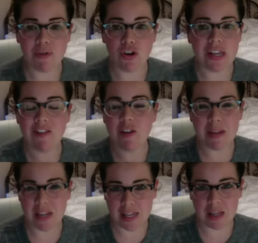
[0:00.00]
you just have to
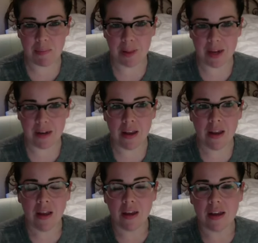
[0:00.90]
be disciplined
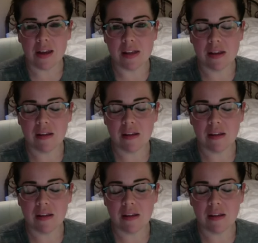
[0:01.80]
because